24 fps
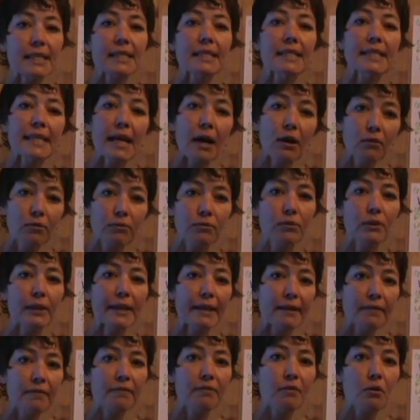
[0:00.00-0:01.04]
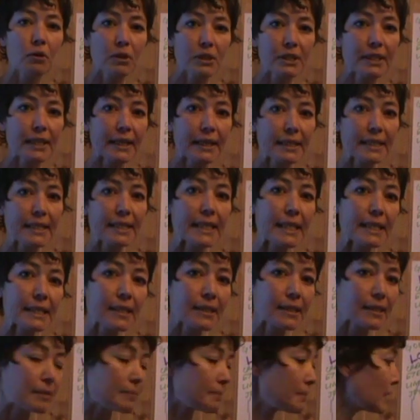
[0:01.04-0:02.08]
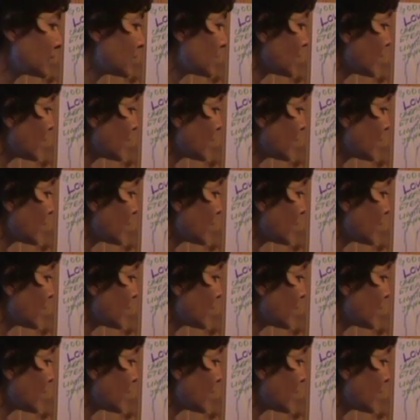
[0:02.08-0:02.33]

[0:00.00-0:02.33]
self-reinforcing system.